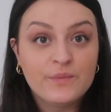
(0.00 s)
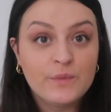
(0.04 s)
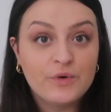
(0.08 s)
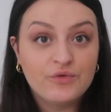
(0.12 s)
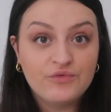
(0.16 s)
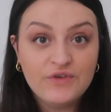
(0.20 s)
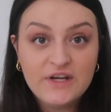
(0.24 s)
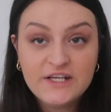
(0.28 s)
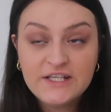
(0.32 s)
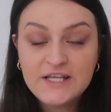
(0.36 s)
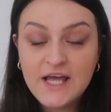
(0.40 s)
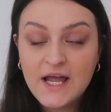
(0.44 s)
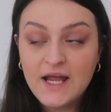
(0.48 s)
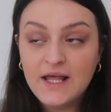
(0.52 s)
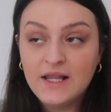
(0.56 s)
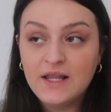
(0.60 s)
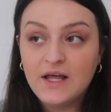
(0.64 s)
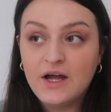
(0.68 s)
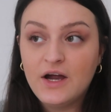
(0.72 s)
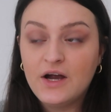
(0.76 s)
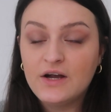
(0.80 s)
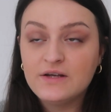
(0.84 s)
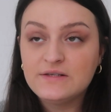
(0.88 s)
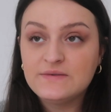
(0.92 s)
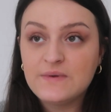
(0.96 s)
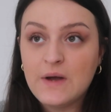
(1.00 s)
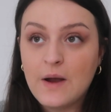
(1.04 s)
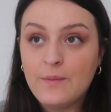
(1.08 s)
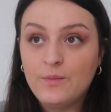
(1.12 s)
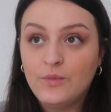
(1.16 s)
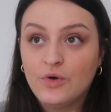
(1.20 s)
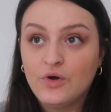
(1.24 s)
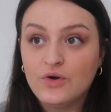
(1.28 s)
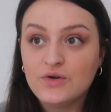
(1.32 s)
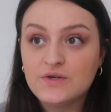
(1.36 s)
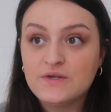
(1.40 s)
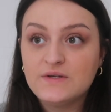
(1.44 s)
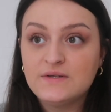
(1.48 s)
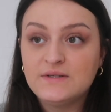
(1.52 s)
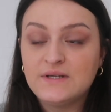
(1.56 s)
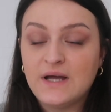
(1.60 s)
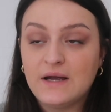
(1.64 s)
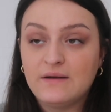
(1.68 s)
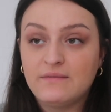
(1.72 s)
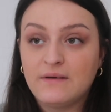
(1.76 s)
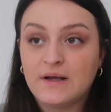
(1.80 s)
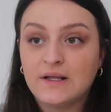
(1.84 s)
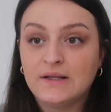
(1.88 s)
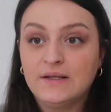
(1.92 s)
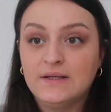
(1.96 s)
retailer, so I'm not
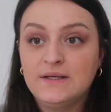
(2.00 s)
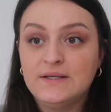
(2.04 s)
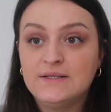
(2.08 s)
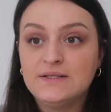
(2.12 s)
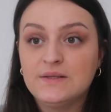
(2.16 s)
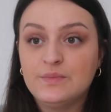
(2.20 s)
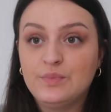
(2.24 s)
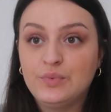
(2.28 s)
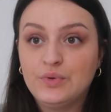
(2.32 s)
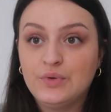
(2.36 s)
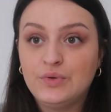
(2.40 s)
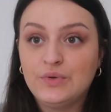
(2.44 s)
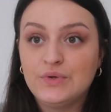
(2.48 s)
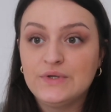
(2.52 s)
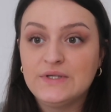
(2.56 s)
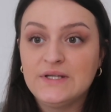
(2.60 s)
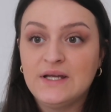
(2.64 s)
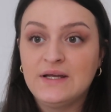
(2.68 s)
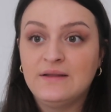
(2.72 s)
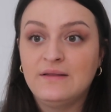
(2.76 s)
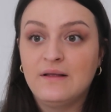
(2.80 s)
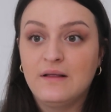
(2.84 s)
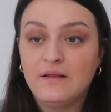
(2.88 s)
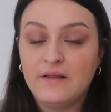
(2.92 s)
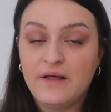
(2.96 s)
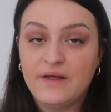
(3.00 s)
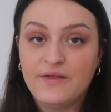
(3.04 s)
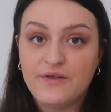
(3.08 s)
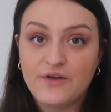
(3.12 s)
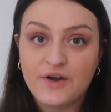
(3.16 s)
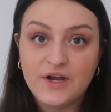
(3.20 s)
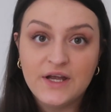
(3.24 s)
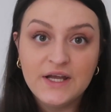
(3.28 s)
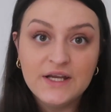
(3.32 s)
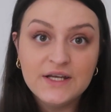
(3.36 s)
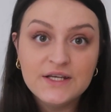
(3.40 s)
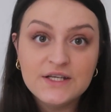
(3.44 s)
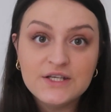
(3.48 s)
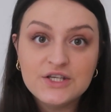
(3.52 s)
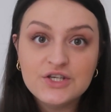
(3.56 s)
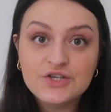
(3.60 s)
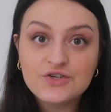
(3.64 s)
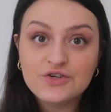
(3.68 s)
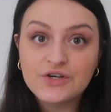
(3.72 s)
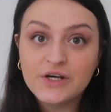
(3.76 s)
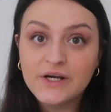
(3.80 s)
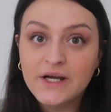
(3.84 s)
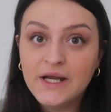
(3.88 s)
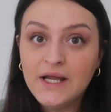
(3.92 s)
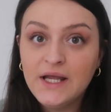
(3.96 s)
directly supporting the leather
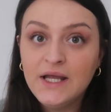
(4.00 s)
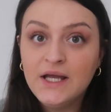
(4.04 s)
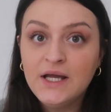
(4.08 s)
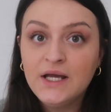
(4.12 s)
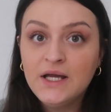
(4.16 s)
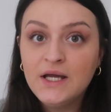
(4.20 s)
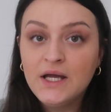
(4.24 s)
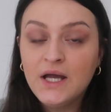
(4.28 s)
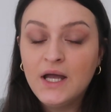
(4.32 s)
industry.